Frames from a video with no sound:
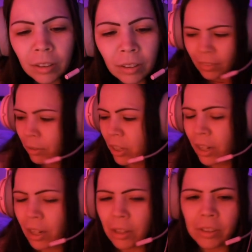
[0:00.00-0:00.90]
Mm. Wait, can
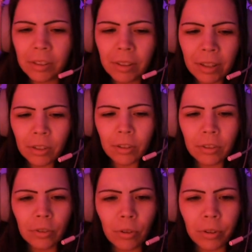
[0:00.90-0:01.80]
I use my Xbox
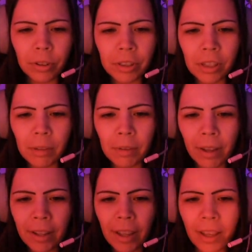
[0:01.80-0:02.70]
controller? You I
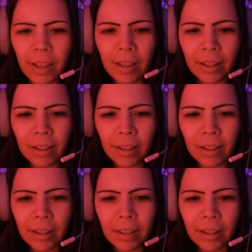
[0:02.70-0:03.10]
can.